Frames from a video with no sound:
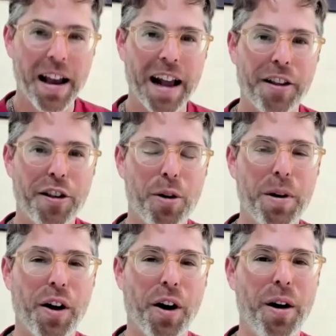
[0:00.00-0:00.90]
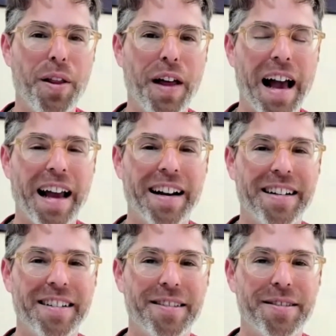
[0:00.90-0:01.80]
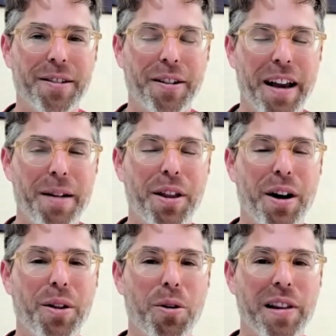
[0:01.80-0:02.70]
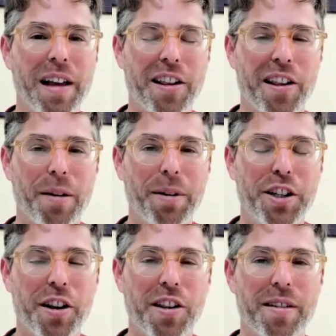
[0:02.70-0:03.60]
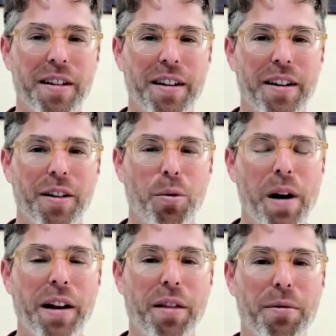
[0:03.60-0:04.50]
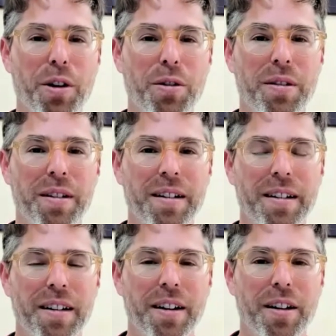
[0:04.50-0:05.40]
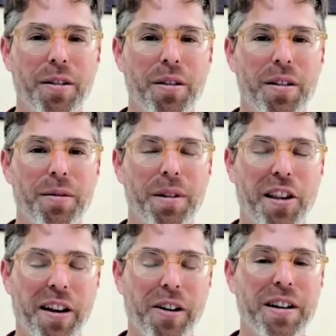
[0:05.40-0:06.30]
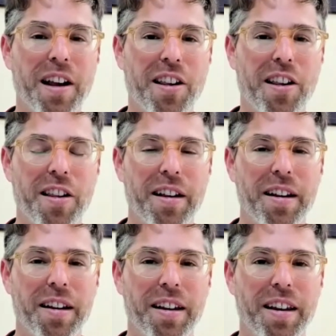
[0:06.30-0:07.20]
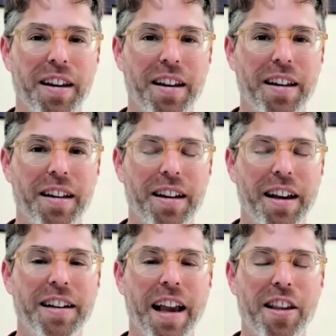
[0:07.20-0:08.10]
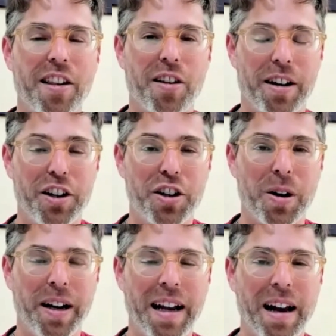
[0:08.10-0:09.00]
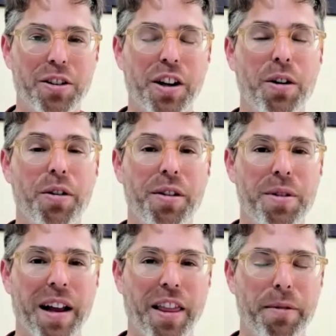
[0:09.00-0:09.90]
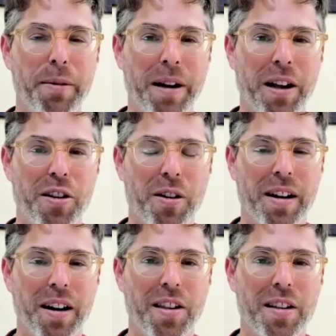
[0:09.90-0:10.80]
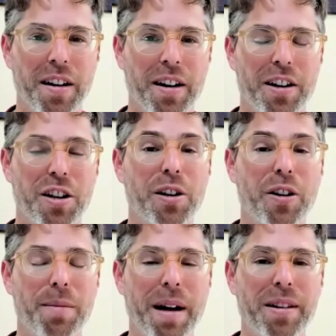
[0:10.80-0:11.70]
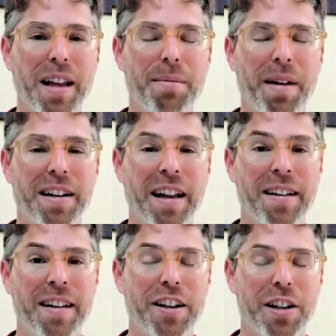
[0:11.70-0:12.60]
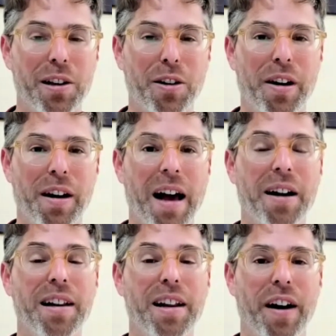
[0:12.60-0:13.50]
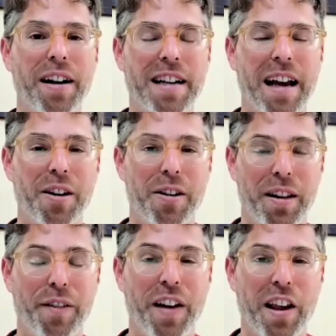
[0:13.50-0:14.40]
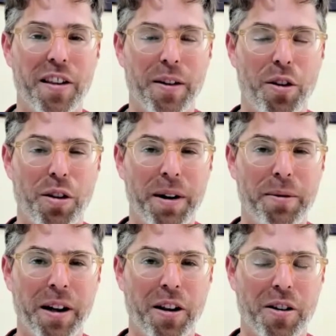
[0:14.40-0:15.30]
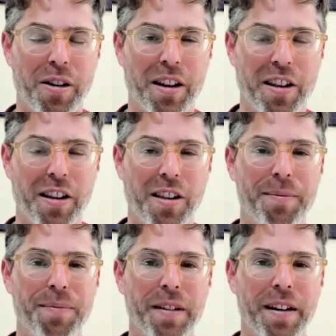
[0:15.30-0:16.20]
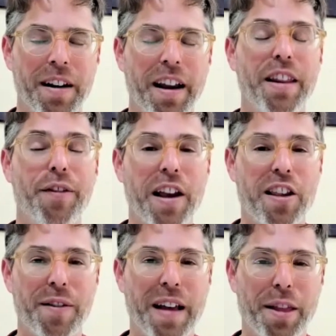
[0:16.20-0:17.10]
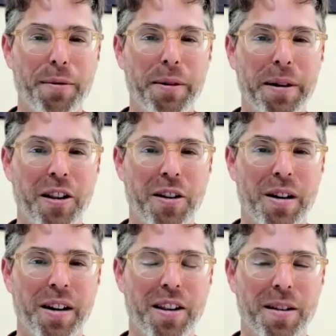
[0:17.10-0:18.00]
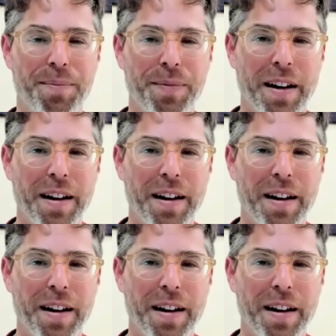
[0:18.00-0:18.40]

And so with all of that, okay, with all those lessons that we just went through, what Singer does is he takes us on a journey now to go through that three-ring circus, to learn about them and then to learn how to live untethered in the face of those three-ring circuses, in the face of that three-ring circus.